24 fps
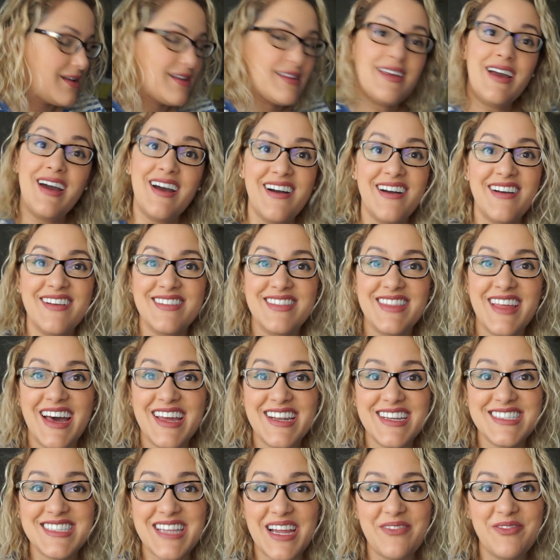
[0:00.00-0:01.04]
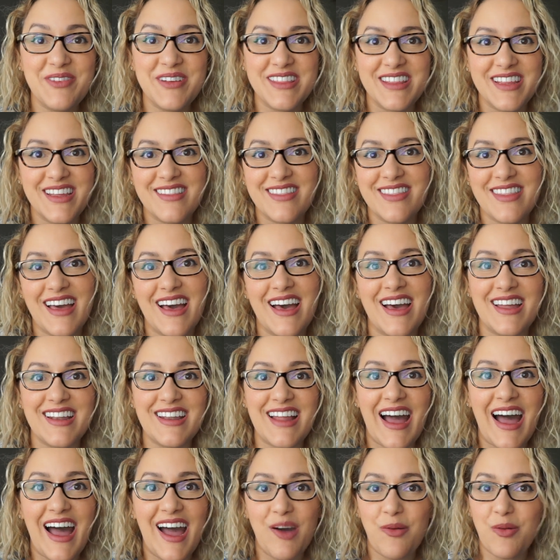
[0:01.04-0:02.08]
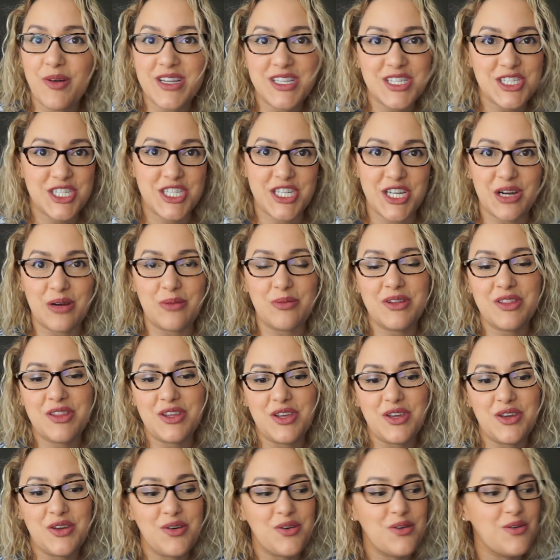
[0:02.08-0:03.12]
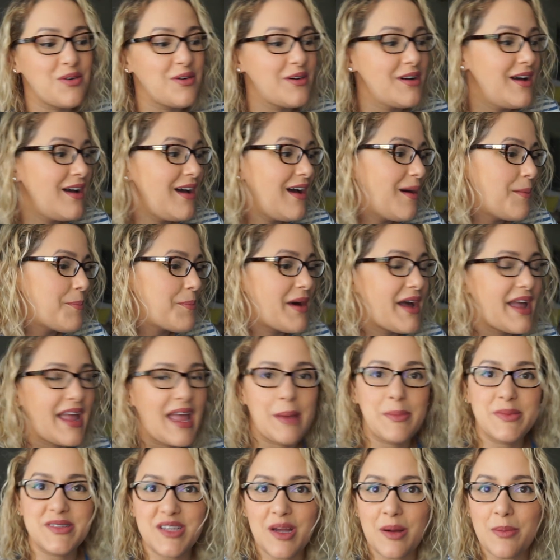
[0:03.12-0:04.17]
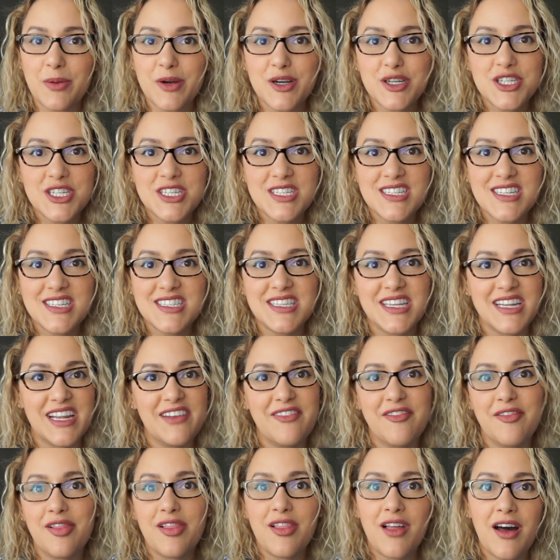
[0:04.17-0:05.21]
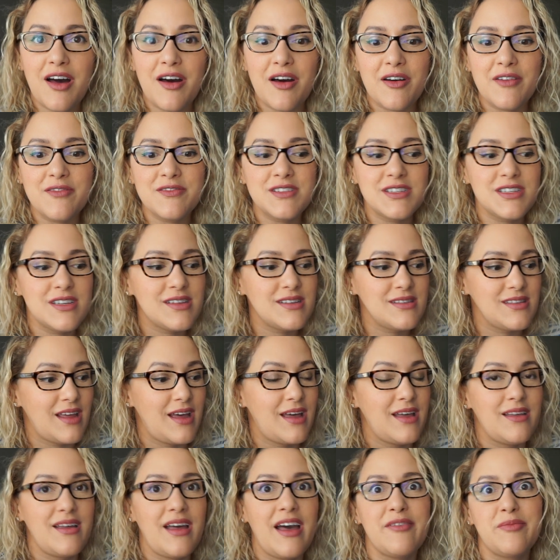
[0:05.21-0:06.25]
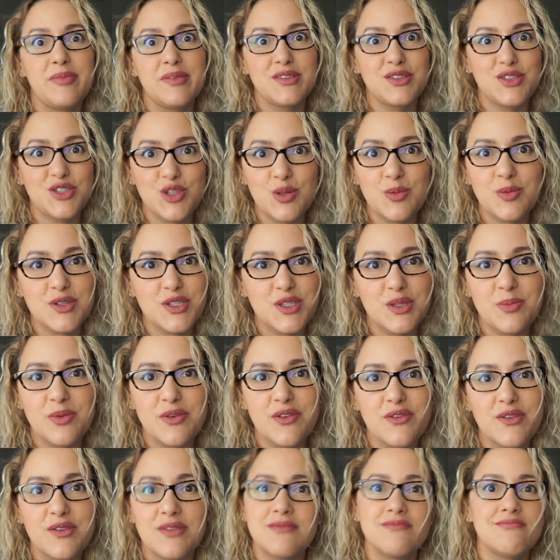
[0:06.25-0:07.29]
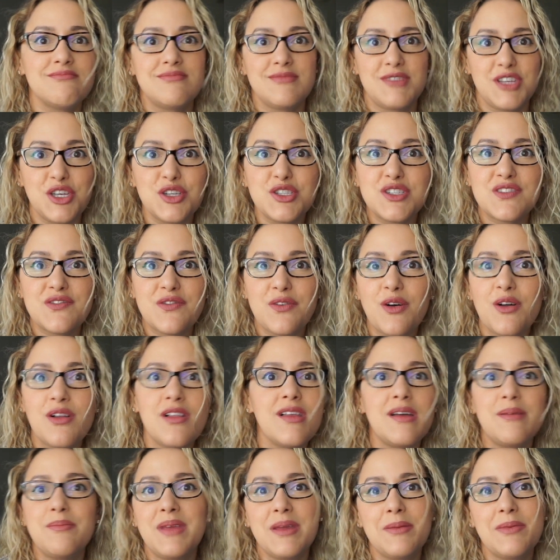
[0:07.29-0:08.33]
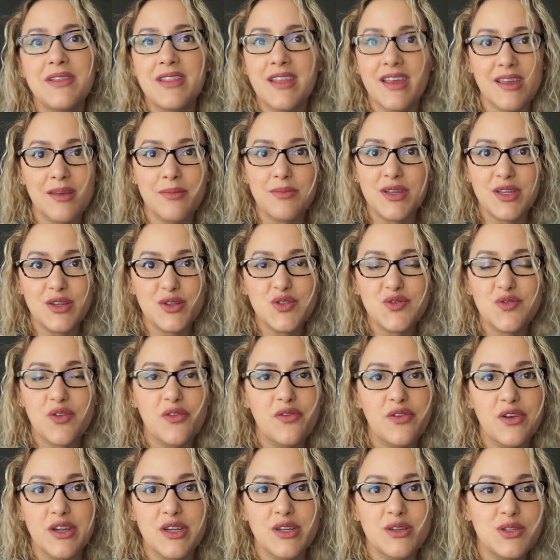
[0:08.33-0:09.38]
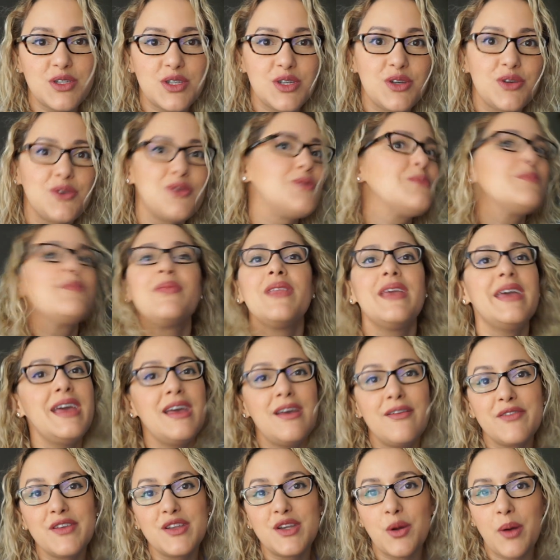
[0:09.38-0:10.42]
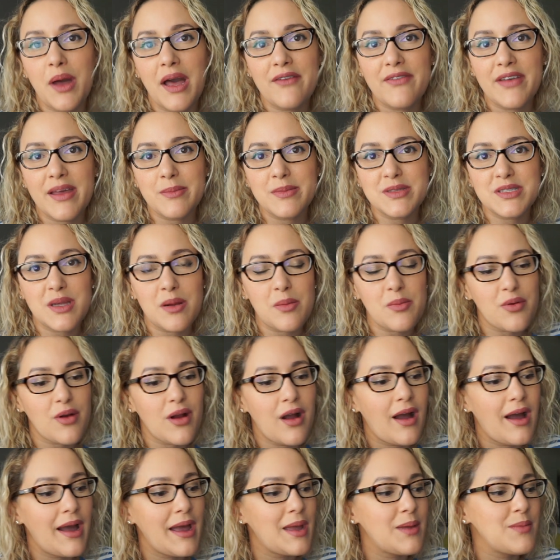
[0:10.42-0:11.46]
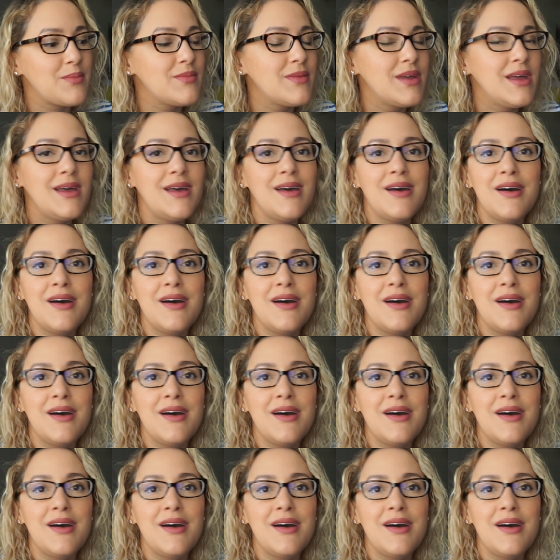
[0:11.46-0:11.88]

yeah, that is everything that I wanted to share with you. My Amazon purchases that I've loved, that have been super useful, and maybe they can be useful for you too. If you don't have Amazon Prime,